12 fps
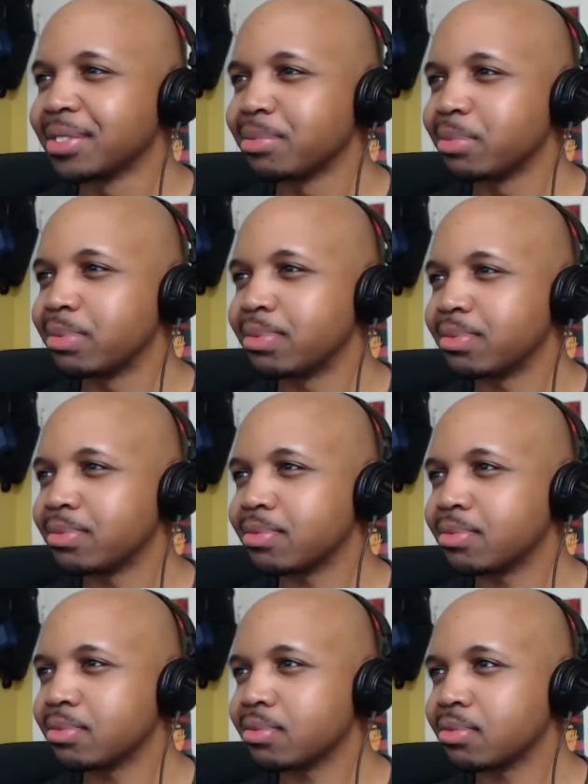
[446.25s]

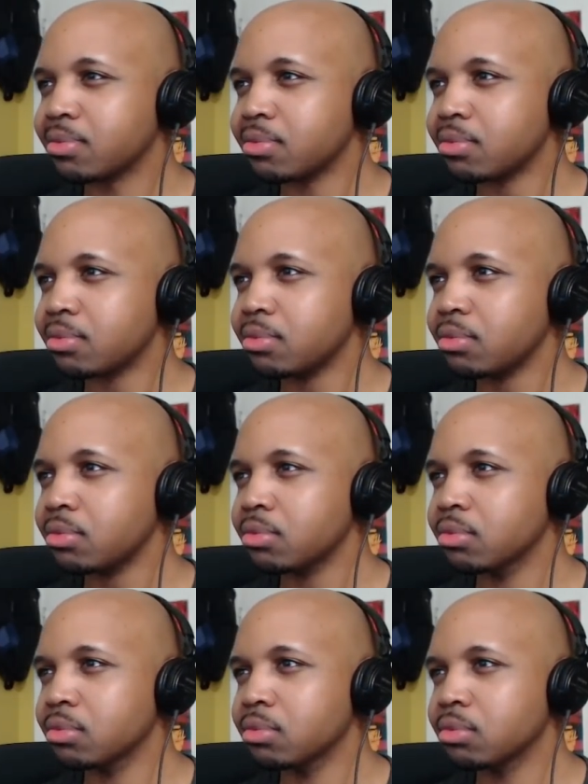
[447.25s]

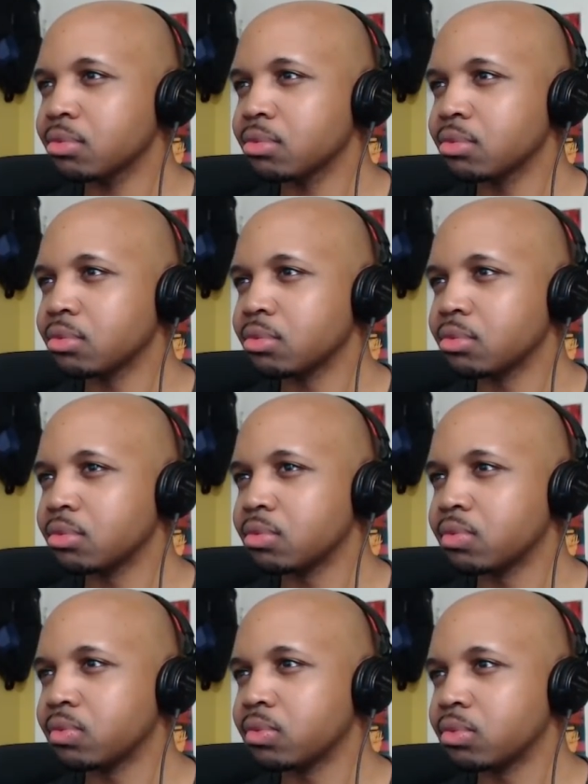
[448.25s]

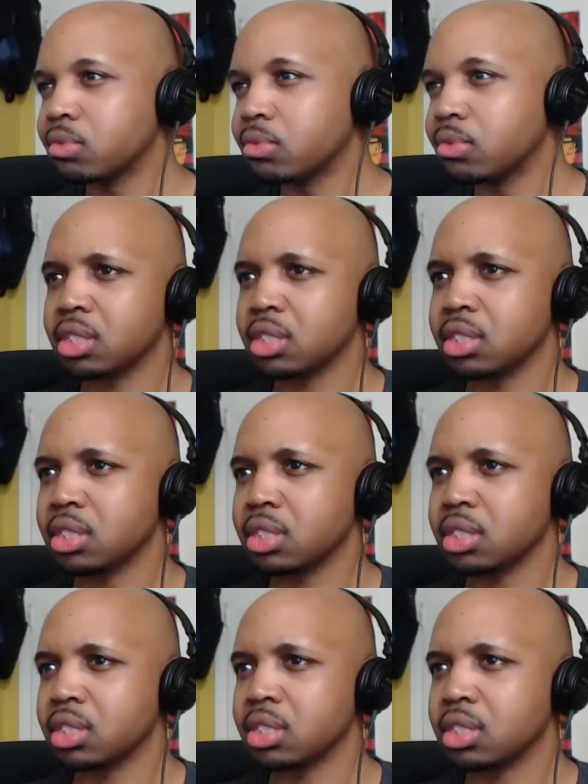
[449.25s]

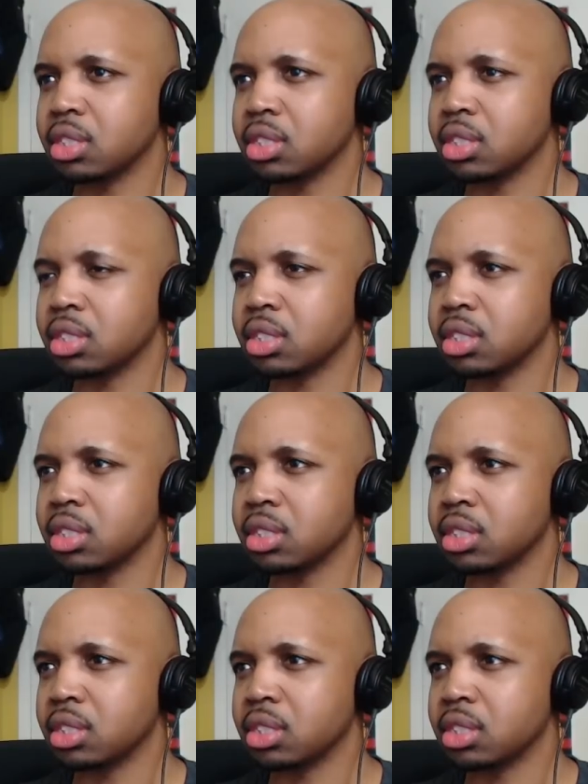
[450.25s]

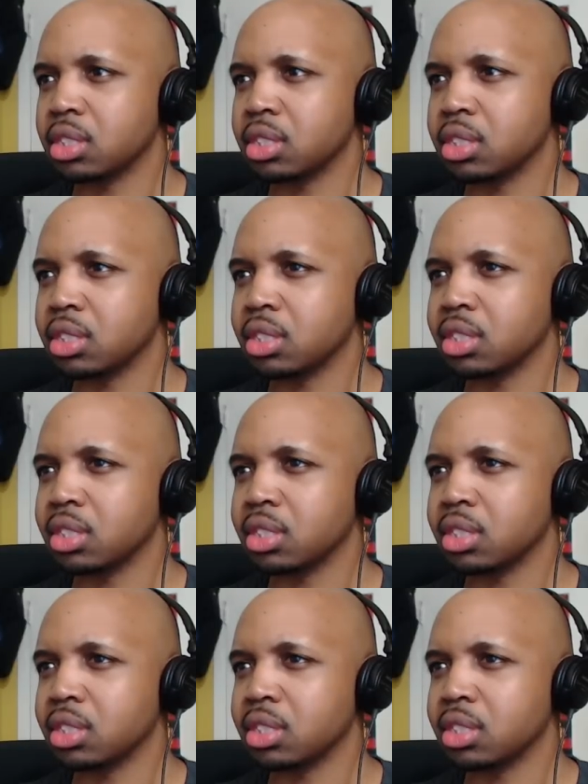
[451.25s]
Nothing is said.